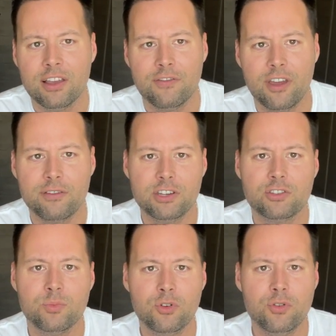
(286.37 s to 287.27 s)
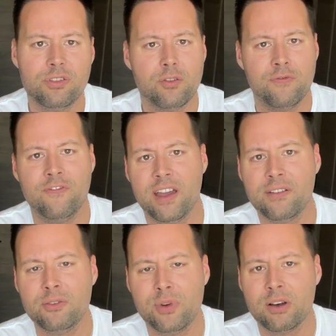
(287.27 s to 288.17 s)
Very smooth,
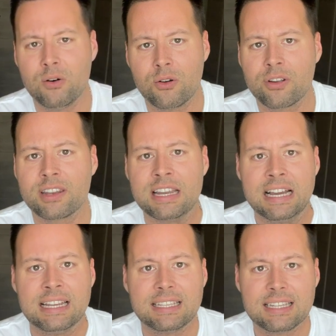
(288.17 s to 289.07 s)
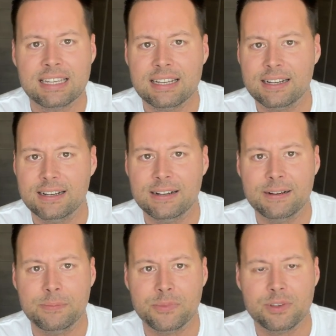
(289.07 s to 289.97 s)
very well organized.
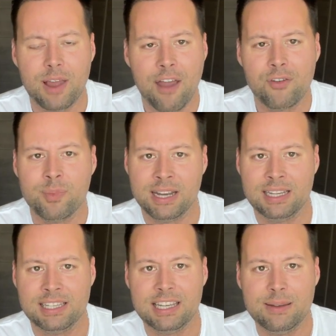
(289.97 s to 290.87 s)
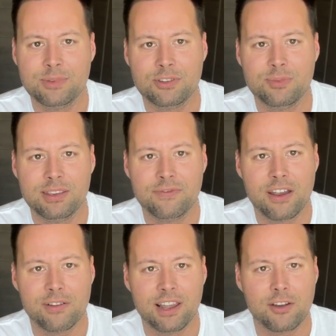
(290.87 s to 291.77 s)
Everybody seems to be
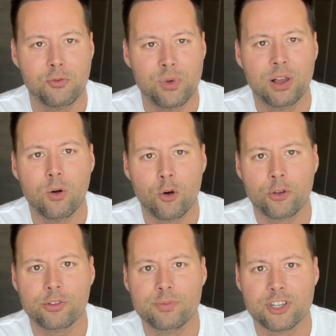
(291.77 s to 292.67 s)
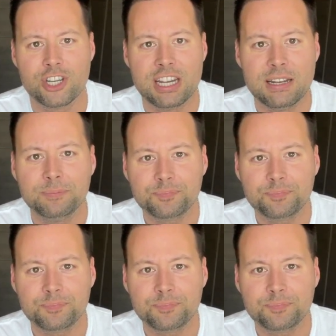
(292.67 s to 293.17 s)
very like a well-oiled machine.